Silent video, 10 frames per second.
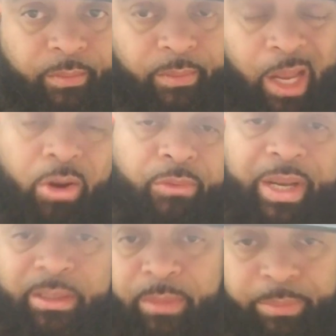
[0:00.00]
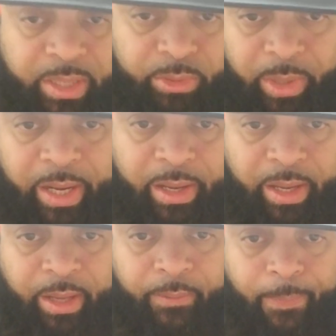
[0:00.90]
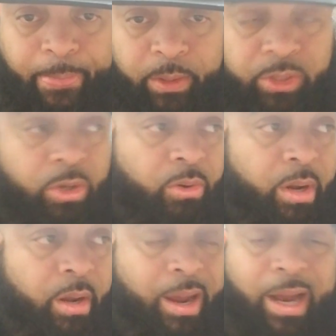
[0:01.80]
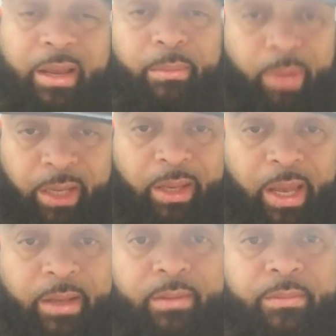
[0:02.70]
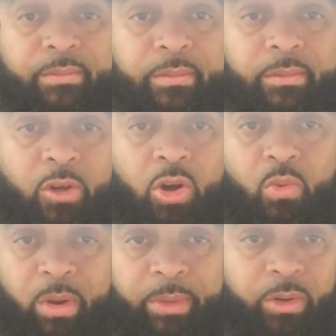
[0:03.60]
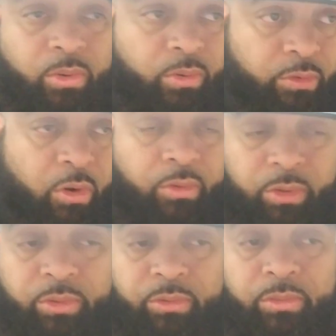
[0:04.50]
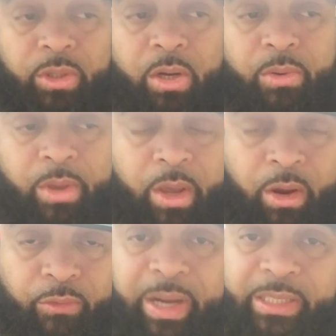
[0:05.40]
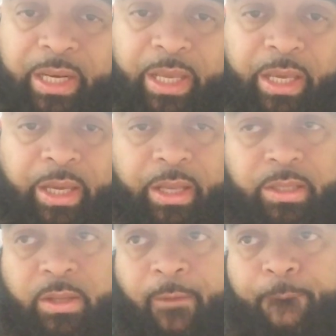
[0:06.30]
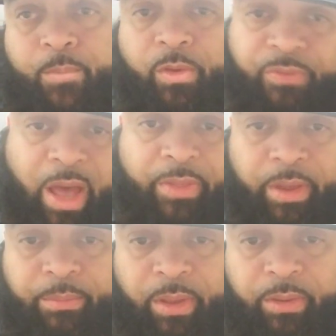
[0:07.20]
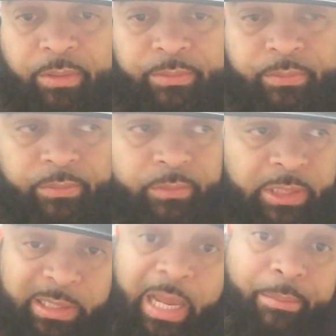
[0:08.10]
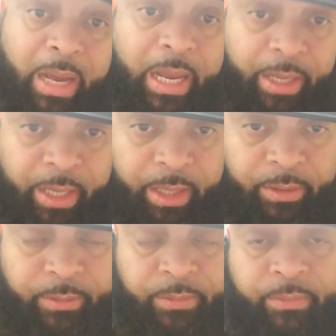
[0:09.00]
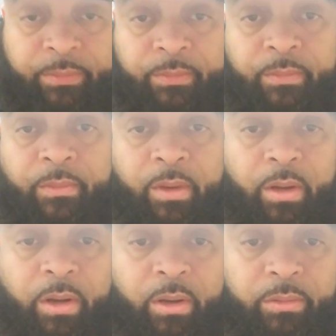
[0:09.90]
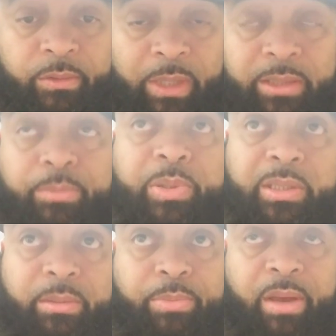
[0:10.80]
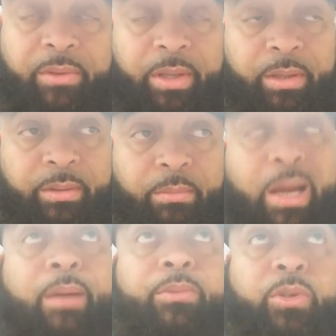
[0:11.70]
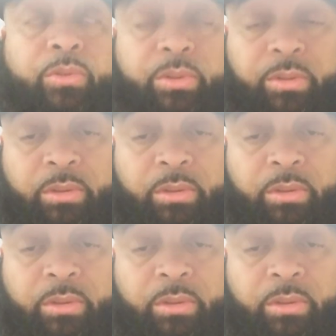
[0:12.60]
they're gonna raise them the best way they can. So I commend that. All women who raising their kids, father and mother, just like mine did. Rest in peace to Beverly, Mom Dukes,